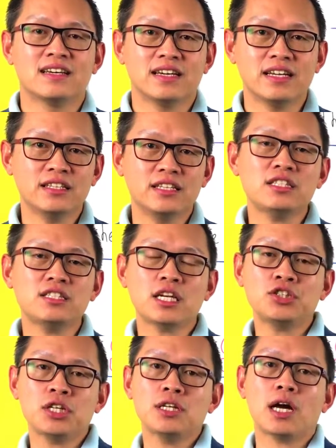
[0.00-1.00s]
In this
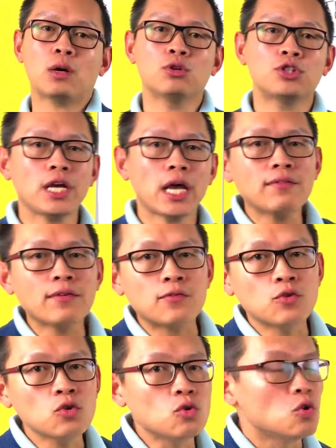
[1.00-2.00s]
session, I will share with
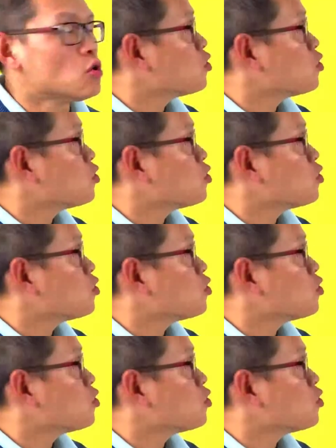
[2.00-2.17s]
you